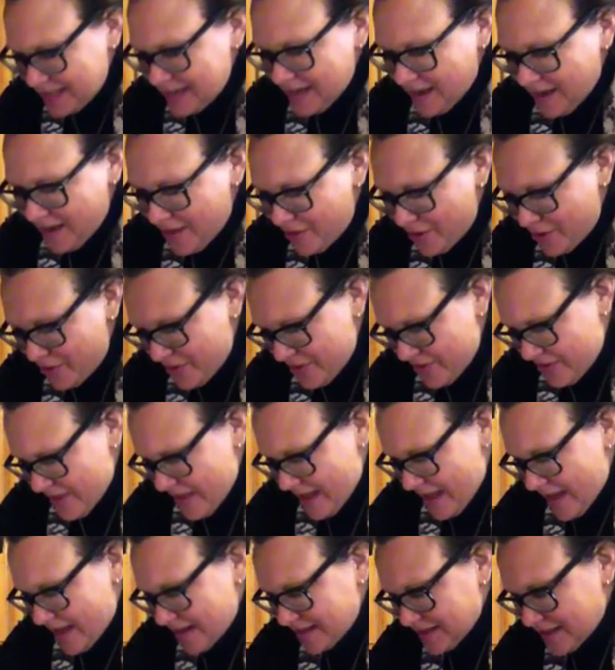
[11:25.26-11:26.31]
other than
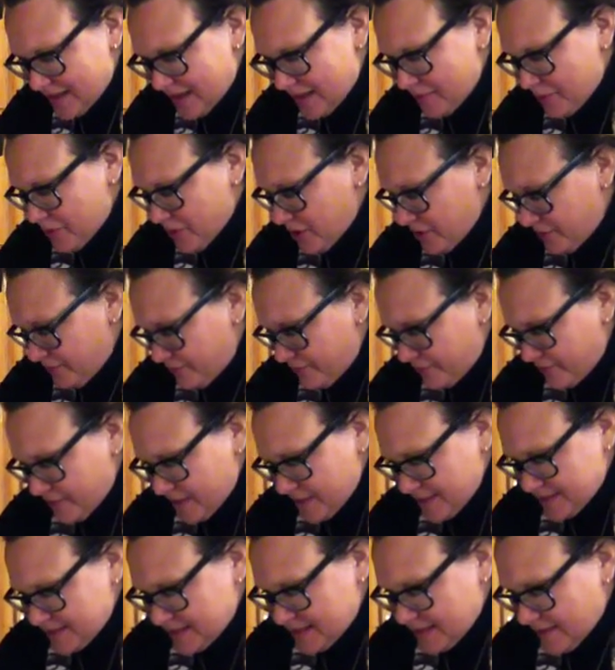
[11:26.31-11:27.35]
that, I'm going to
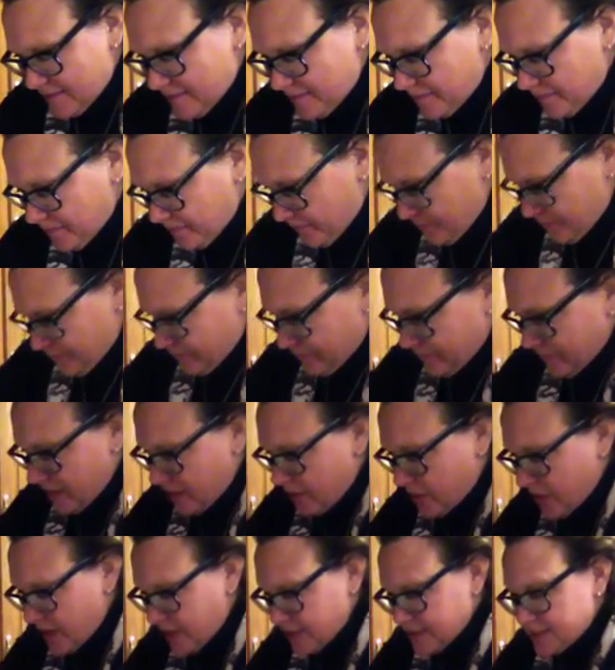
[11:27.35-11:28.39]
freeze them.
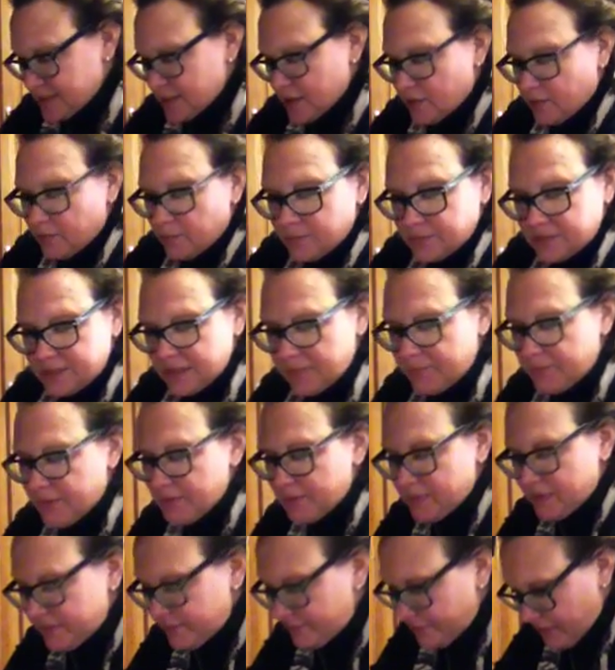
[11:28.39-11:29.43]
Okay, so dip
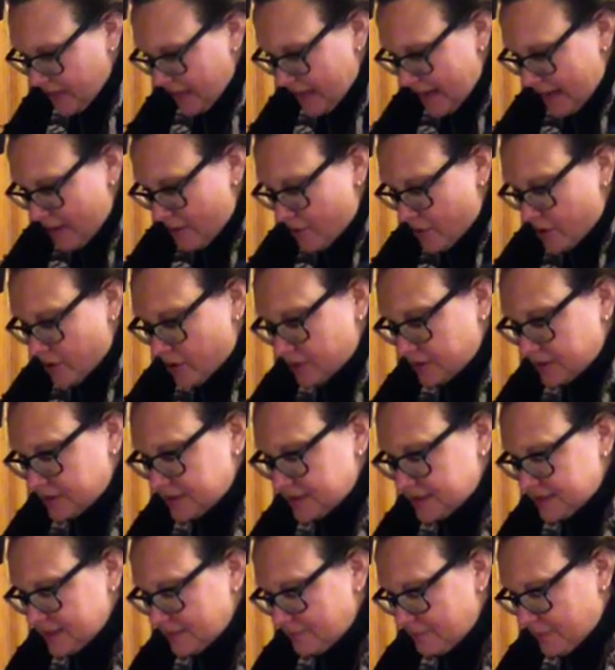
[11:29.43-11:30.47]
them in flour,
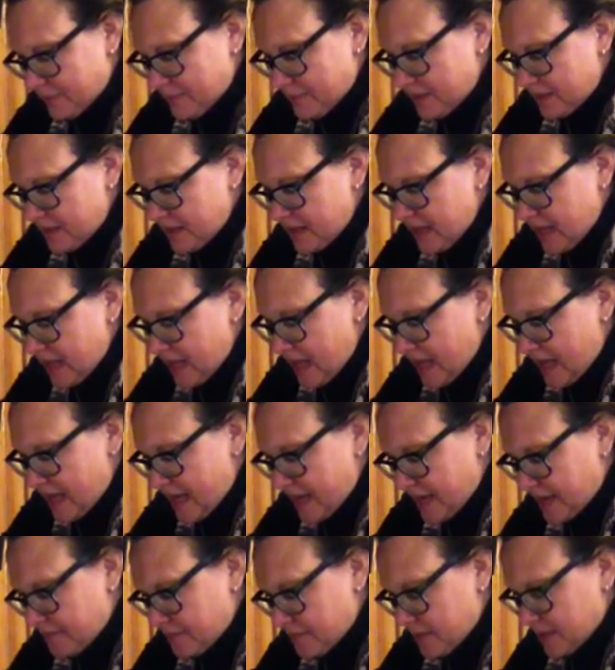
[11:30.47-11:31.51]
dip them in the
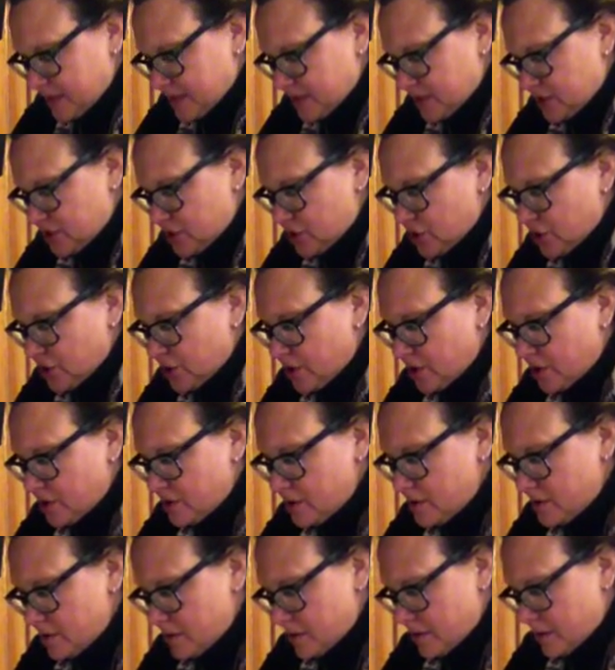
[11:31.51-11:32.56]
egg
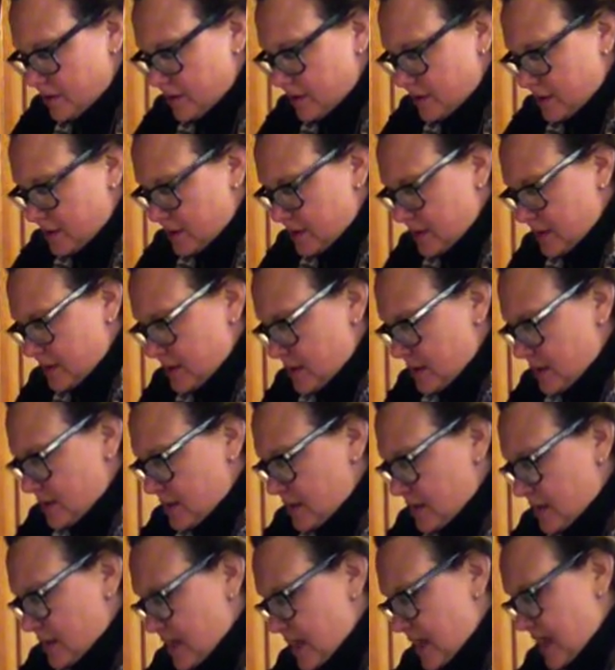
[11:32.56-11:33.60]
mixture,
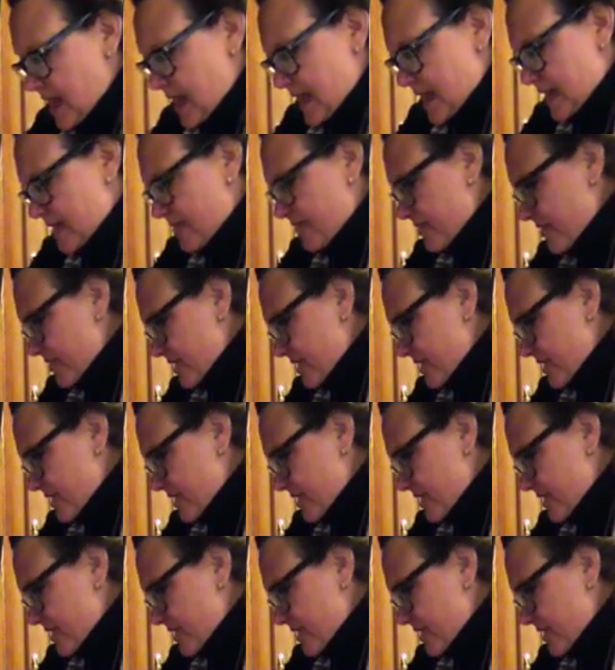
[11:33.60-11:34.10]
and